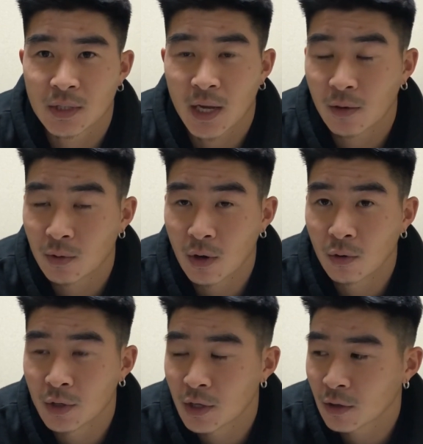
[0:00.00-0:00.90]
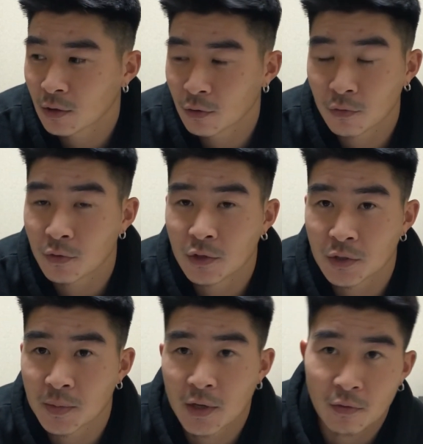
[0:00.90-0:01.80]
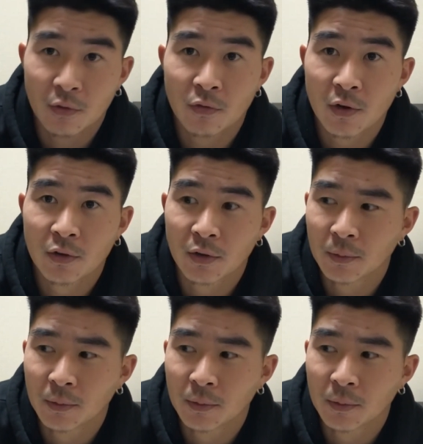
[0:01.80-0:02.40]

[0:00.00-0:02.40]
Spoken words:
and it would only confuse me even further.